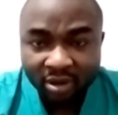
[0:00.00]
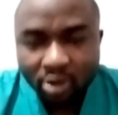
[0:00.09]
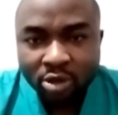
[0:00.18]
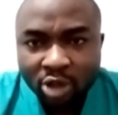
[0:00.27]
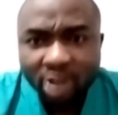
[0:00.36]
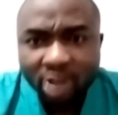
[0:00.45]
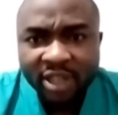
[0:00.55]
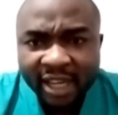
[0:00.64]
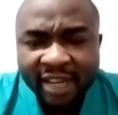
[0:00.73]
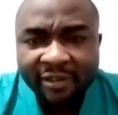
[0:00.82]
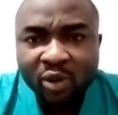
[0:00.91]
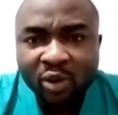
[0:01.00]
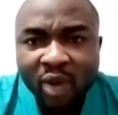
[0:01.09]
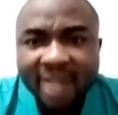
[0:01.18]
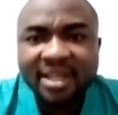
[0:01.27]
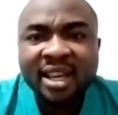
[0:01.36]
So such
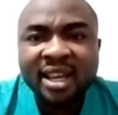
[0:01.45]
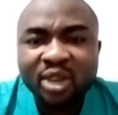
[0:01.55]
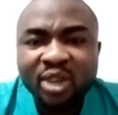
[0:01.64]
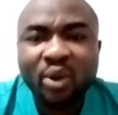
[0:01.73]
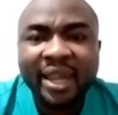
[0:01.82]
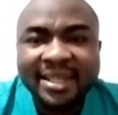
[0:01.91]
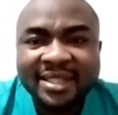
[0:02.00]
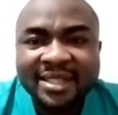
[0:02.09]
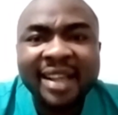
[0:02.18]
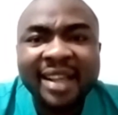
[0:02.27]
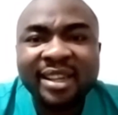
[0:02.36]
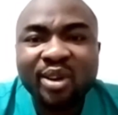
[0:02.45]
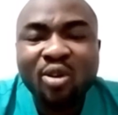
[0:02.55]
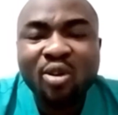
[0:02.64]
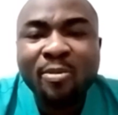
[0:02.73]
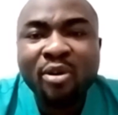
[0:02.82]
individuals, you can start the
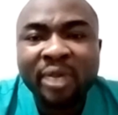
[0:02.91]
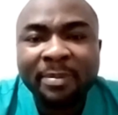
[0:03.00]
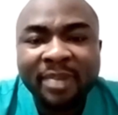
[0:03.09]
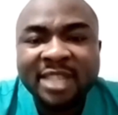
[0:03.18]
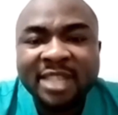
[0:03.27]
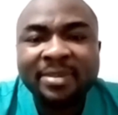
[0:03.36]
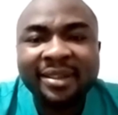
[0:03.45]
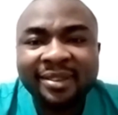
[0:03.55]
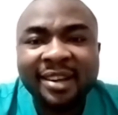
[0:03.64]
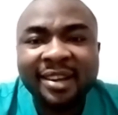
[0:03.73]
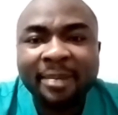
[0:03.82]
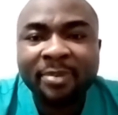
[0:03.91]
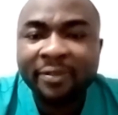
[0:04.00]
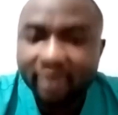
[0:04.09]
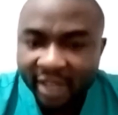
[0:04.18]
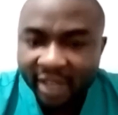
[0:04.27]
hormone replacement
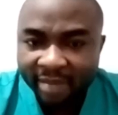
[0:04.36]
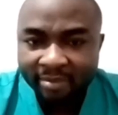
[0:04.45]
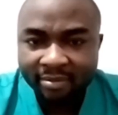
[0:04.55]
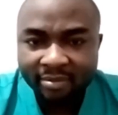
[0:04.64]
therapy for them.